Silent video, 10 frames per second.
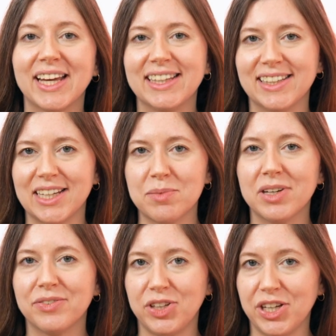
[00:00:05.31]
LLM
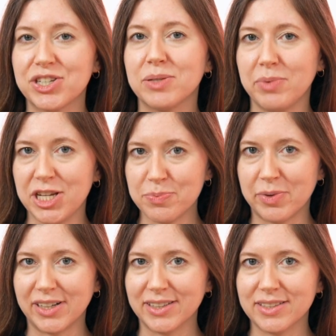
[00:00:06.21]
evaluation
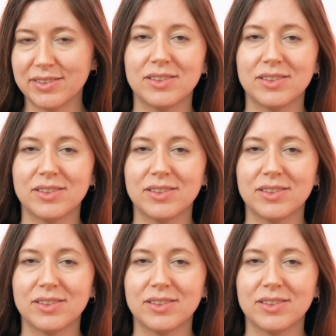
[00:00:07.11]
benchmarks,